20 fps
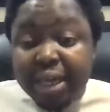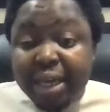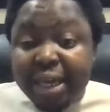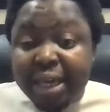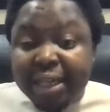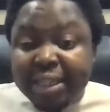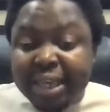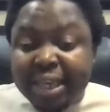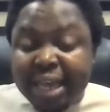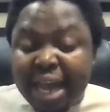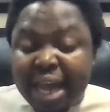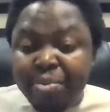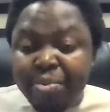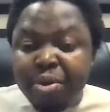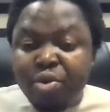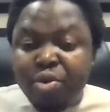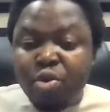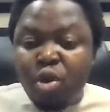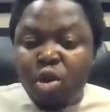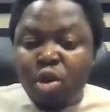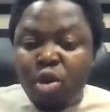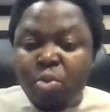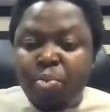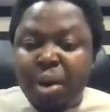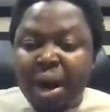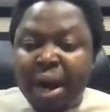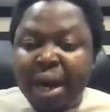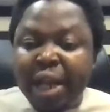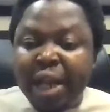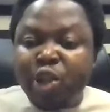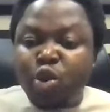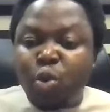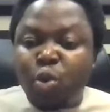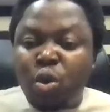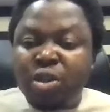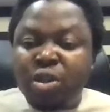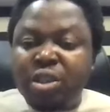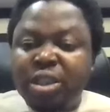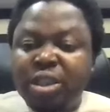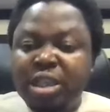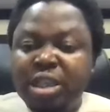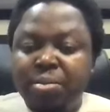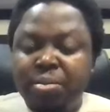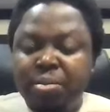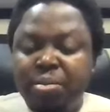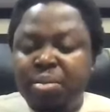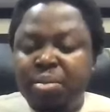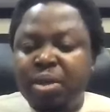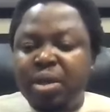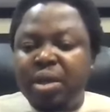it can be run parallel to one's team,